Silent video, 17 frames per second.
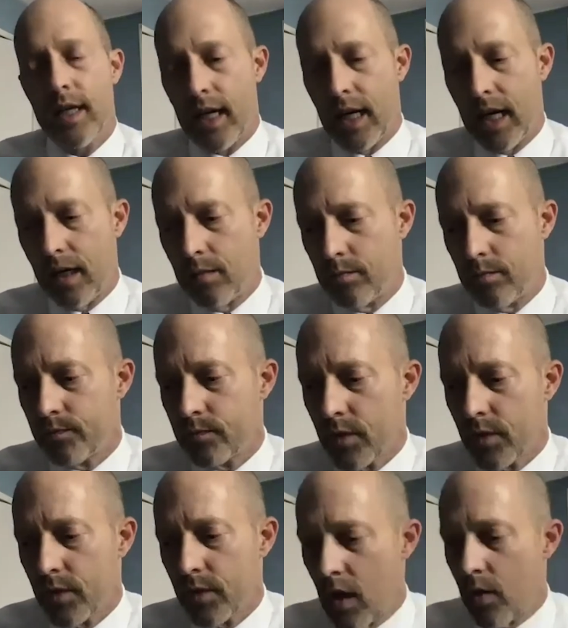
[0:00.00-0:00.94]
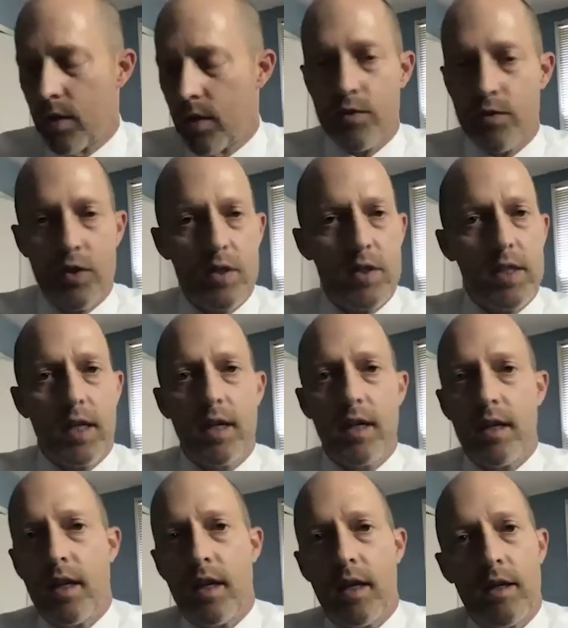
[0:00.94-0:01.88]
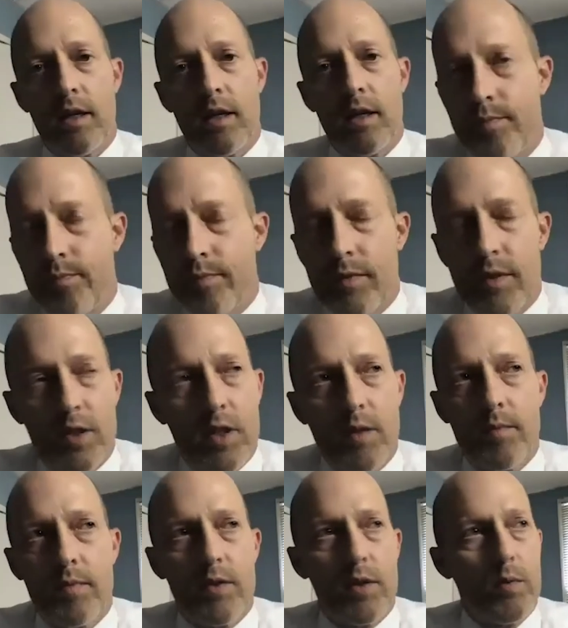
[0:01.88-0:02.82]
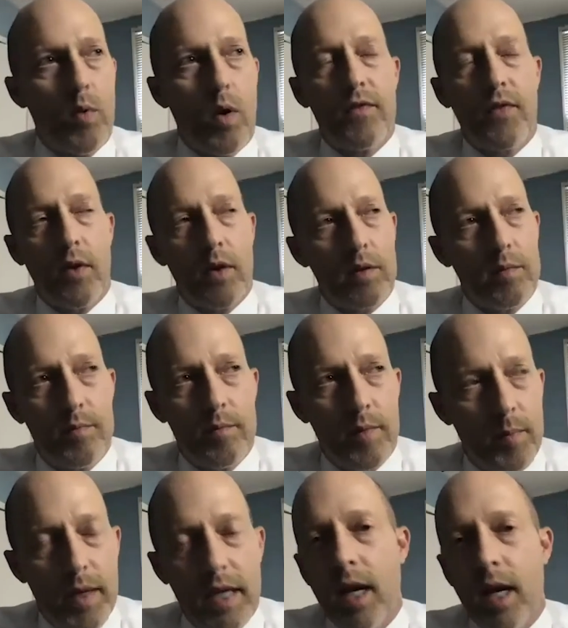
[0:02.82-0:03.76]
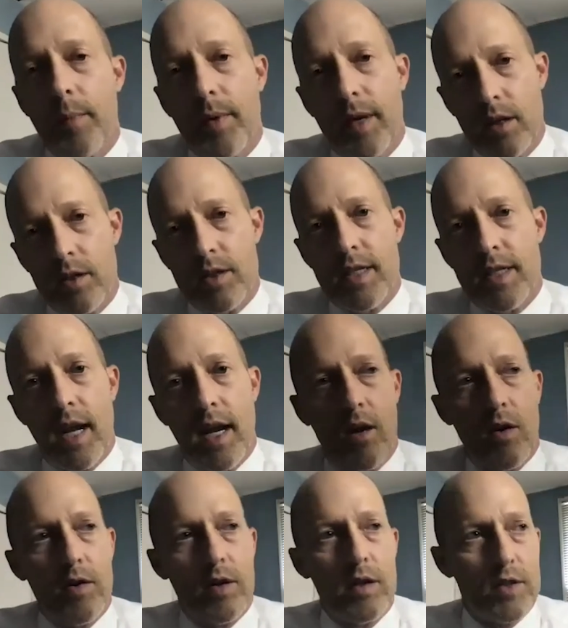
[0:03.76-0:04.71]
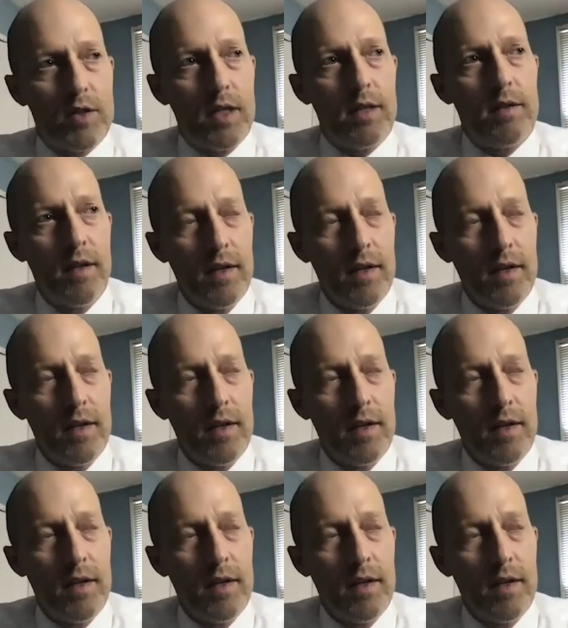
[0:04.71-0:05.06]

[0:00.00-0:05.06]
Um, you know, it was just a it, she she worked for a big company here in town, and she,